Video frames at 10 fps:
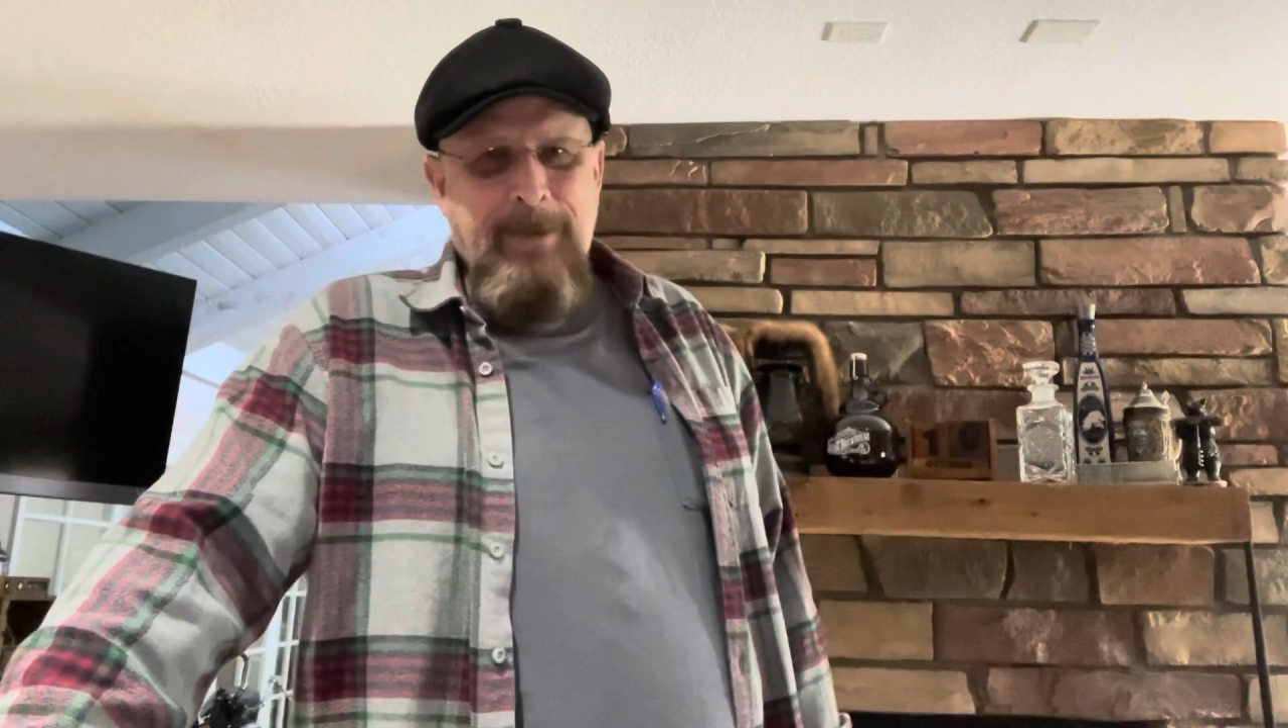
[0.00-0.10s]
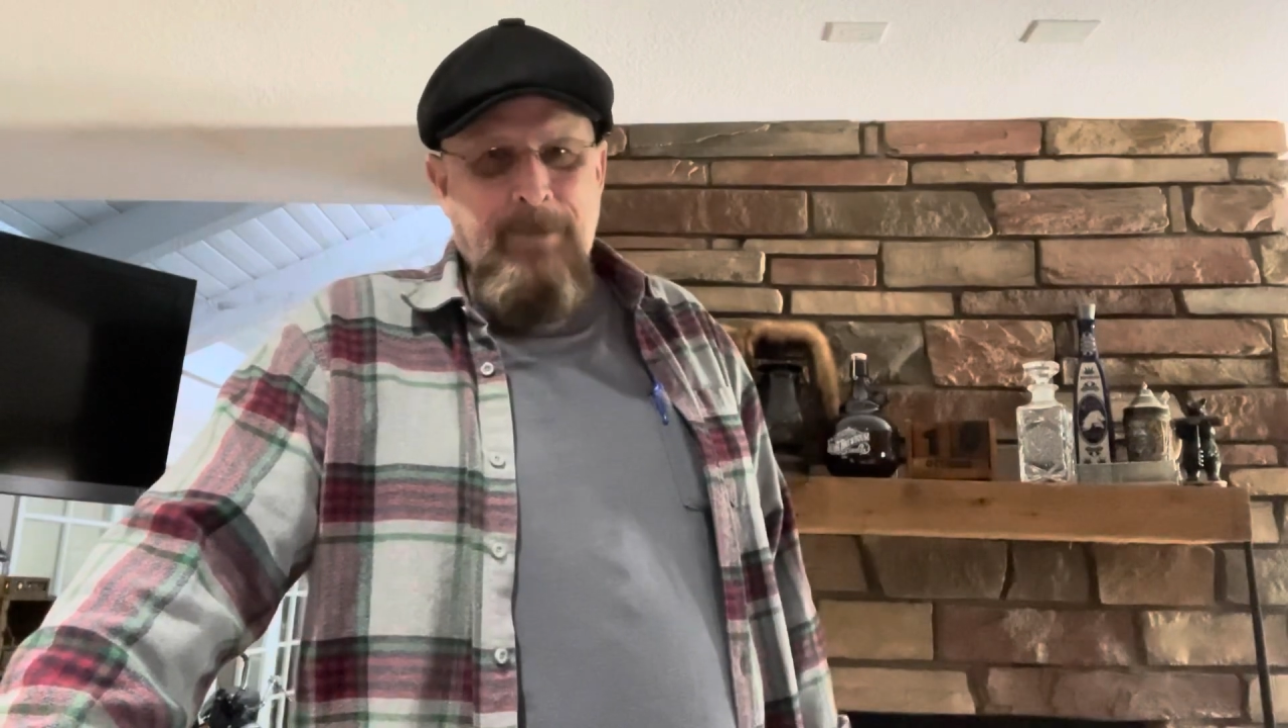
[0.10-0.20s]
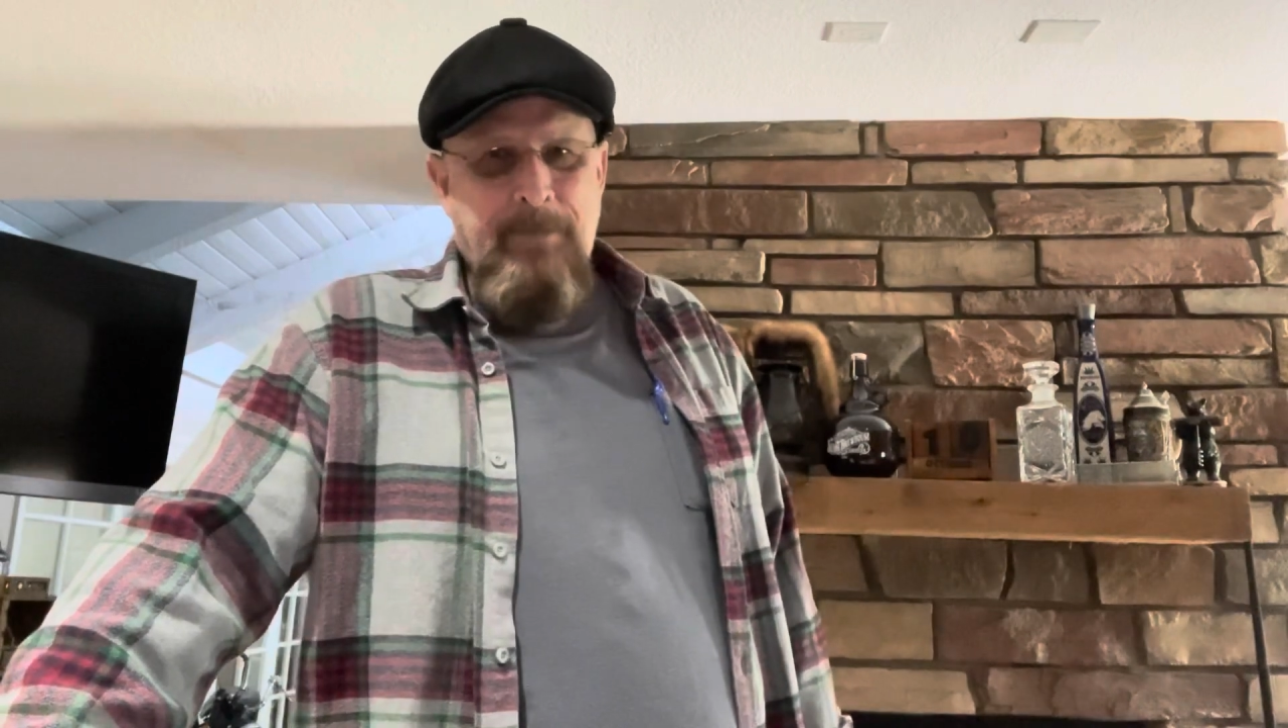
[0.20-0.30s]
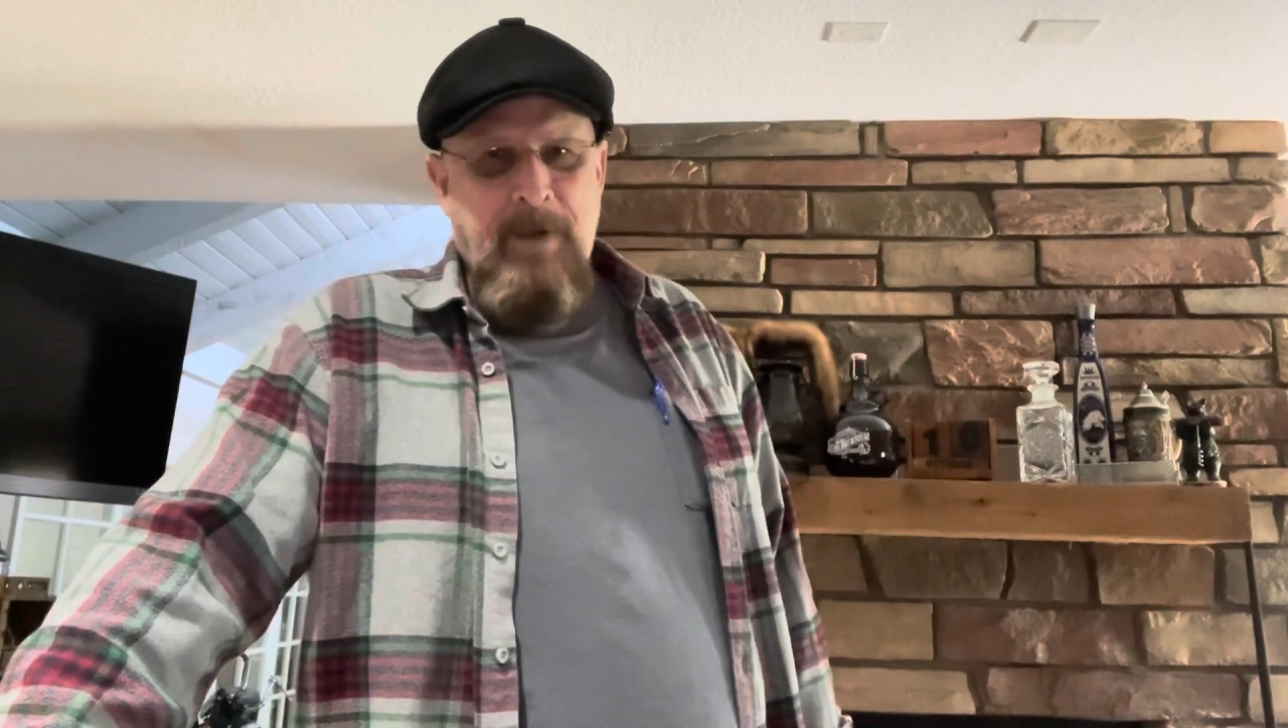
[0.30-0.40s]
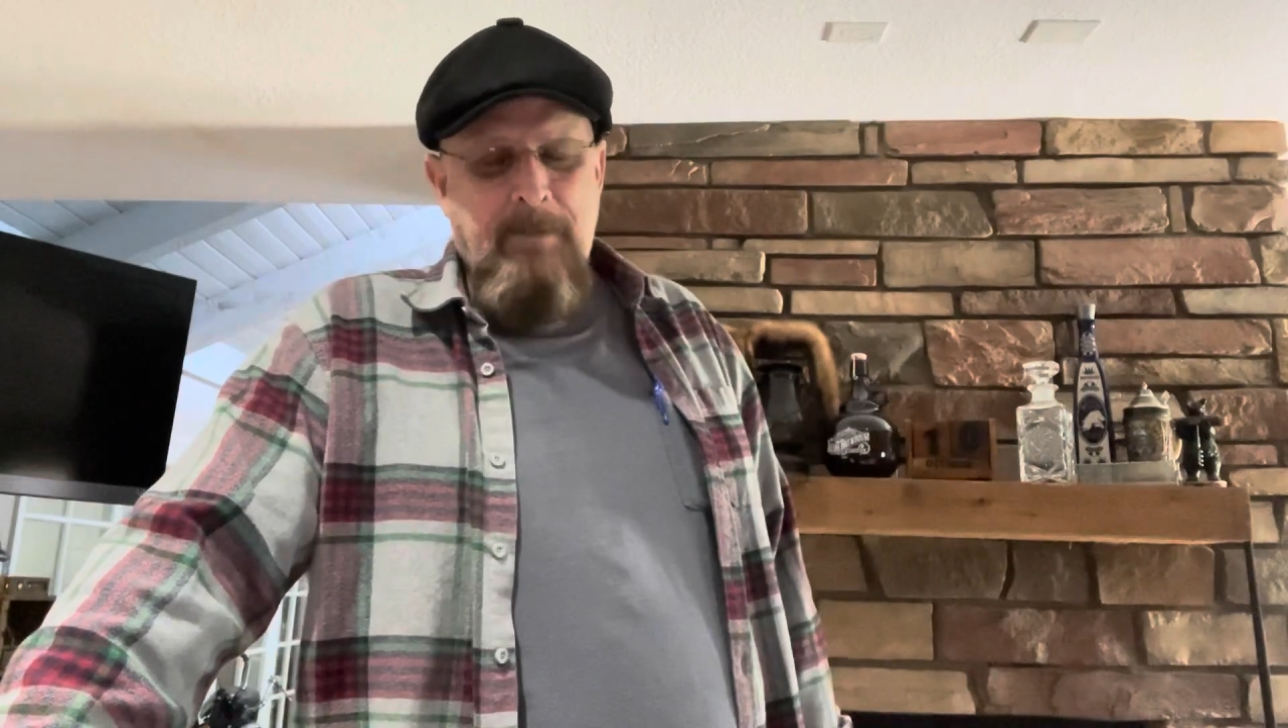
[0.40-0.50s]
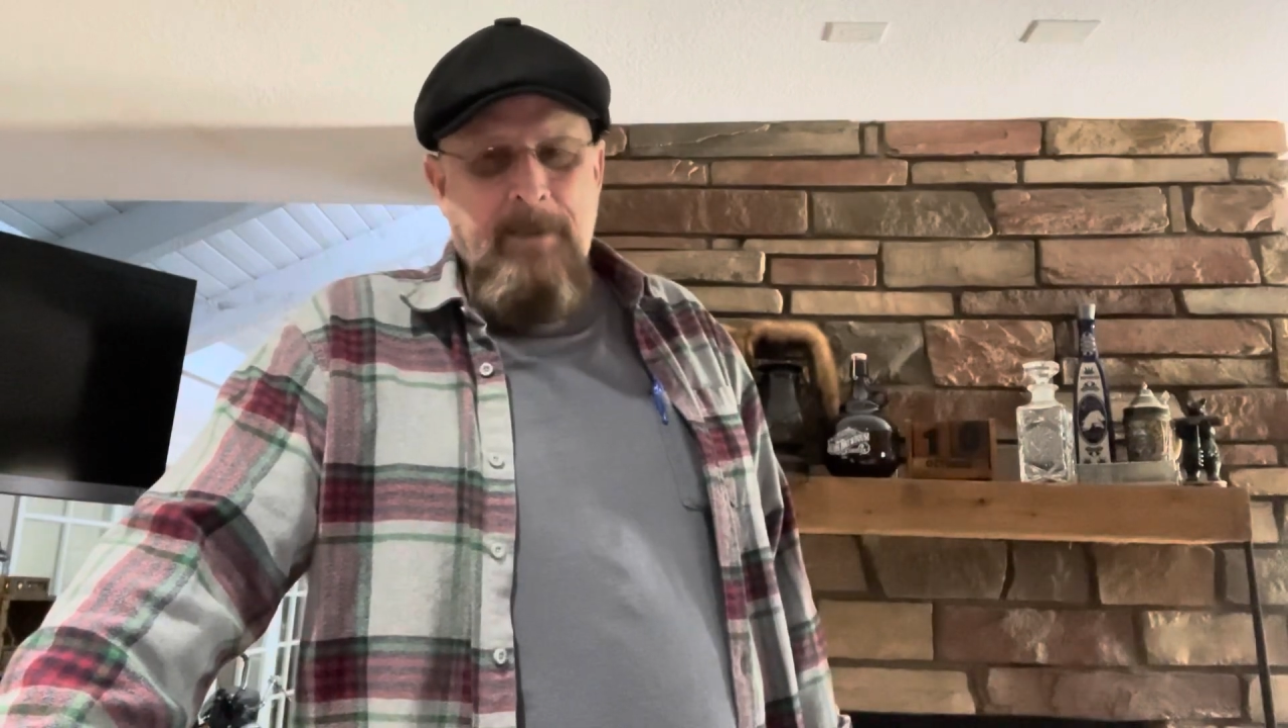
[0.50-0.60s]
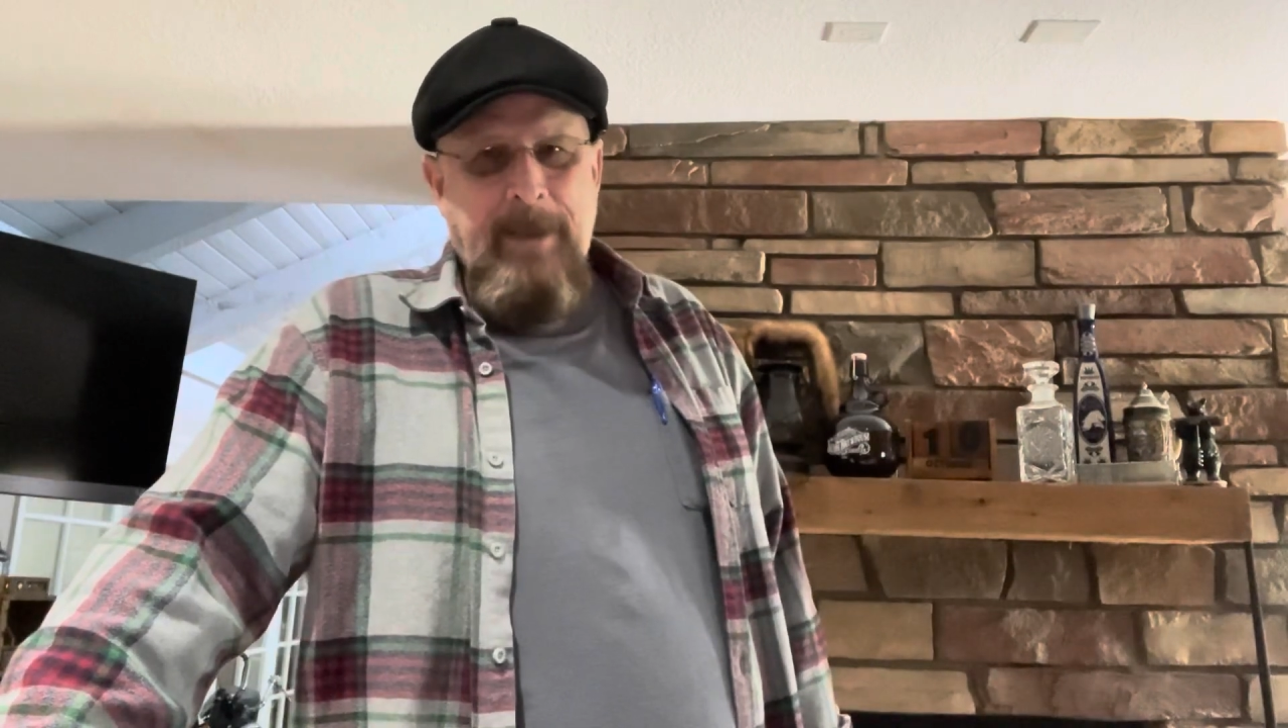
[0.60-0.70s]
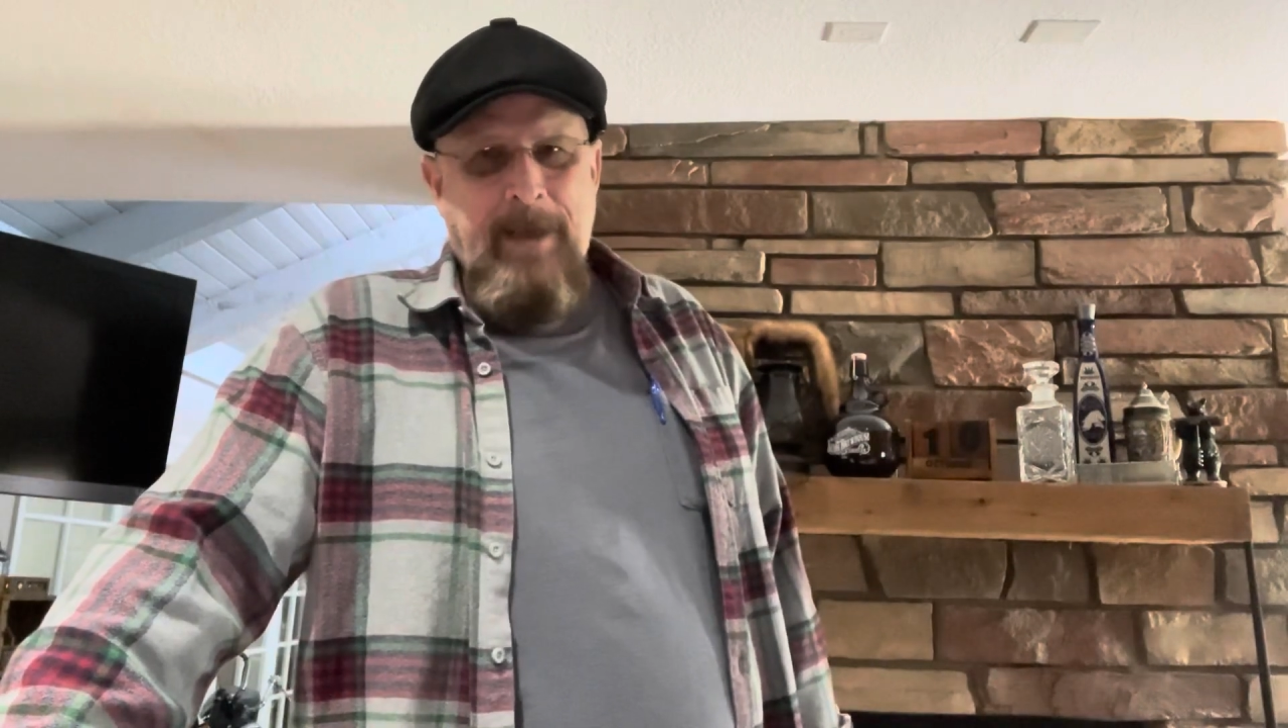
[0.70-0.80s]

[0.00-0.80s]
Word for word: you've probably